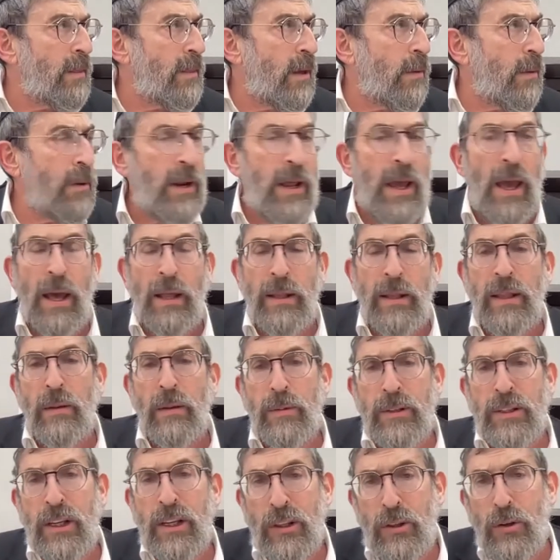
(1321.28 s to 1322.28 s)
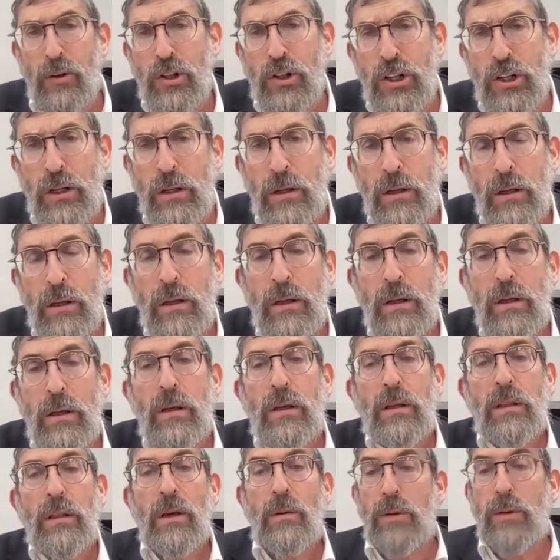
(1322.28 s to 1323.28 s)
went ahead and there was kedushin.
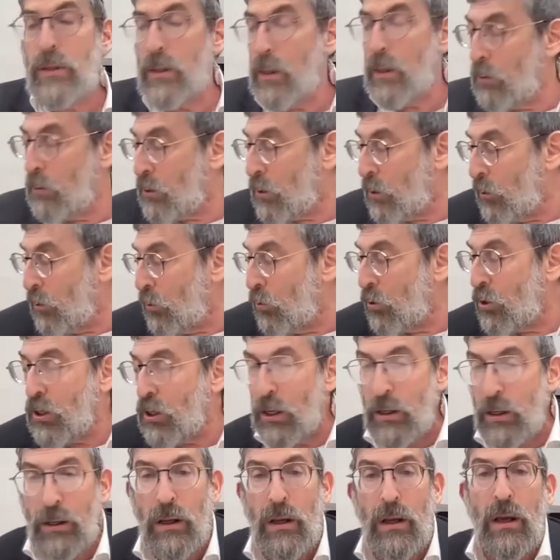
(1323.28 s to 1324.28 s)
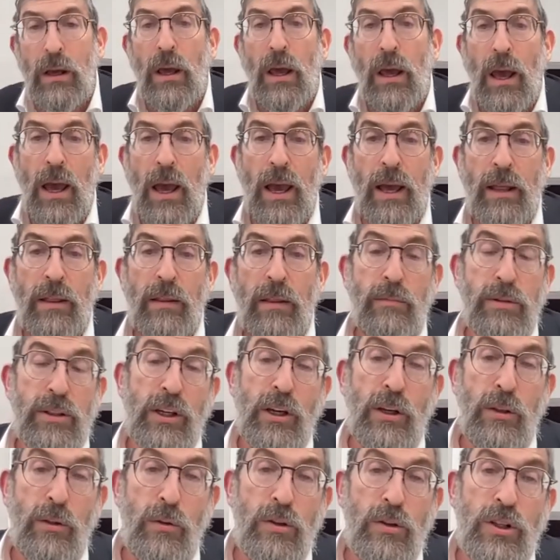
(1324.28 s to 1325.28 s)
There was kedushin and it was
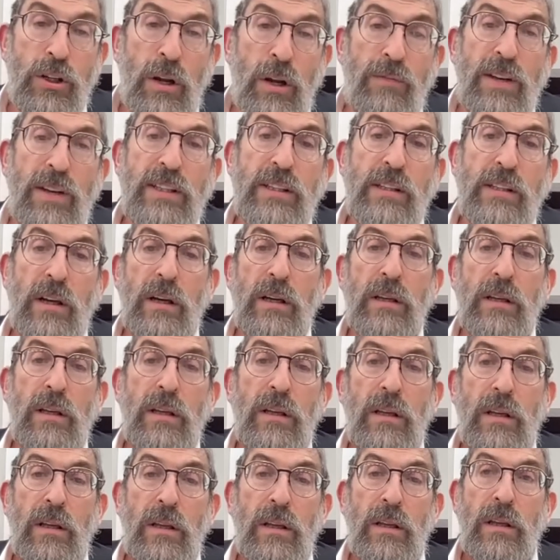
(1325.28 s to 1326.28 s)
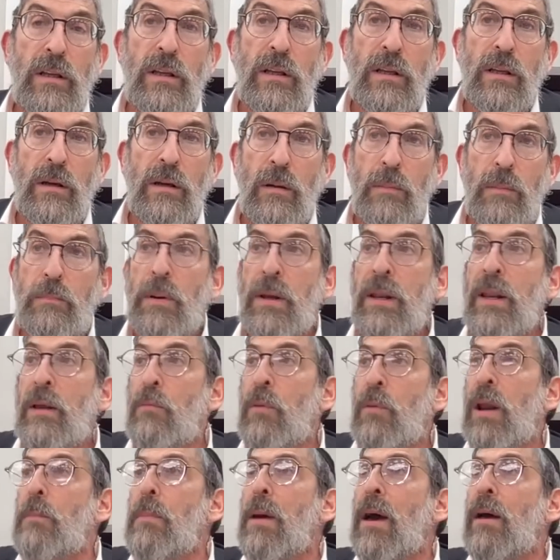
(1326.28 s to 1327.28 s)
kedushin of Issa. But
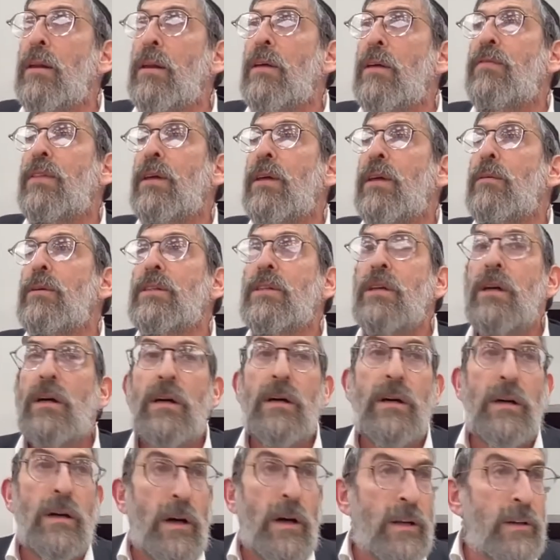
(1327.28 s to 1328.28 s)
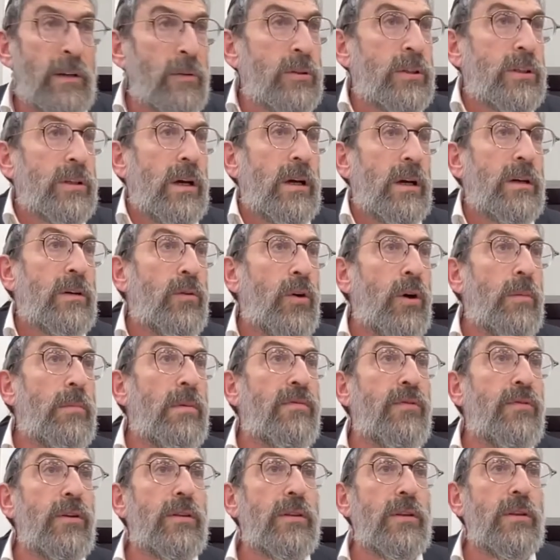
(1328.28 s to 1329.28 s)
what about if there was a anusa or
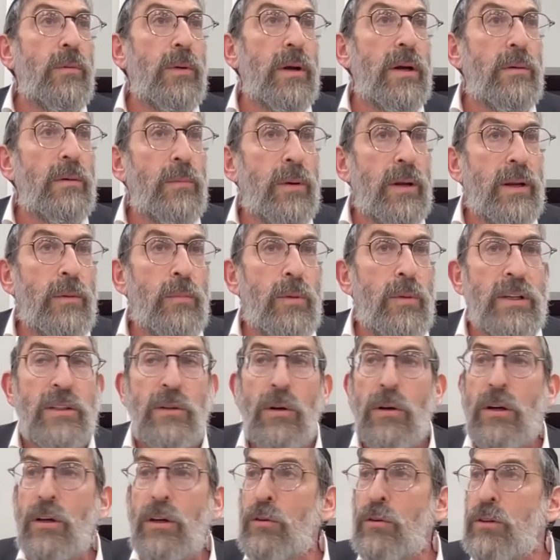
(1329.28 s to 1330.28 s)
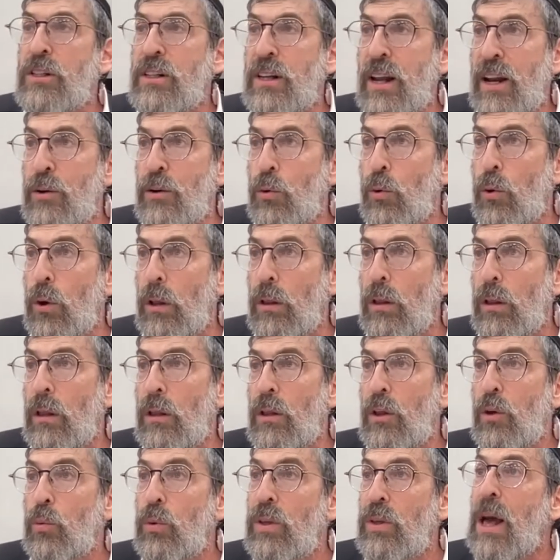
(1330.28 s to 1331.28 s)
mafuta where there was no kedushin at all
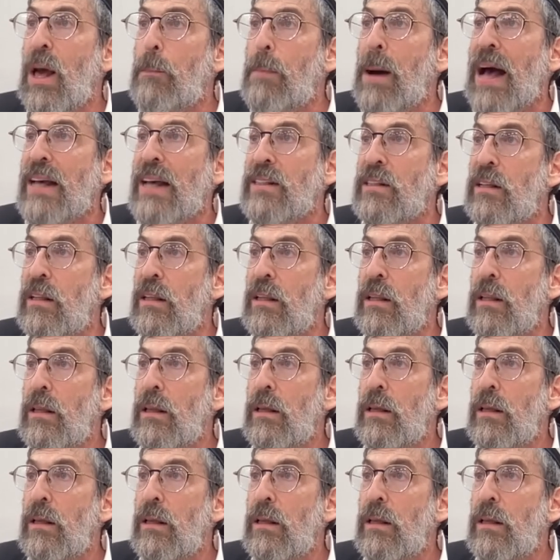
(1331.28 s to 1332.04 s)
with that pasul?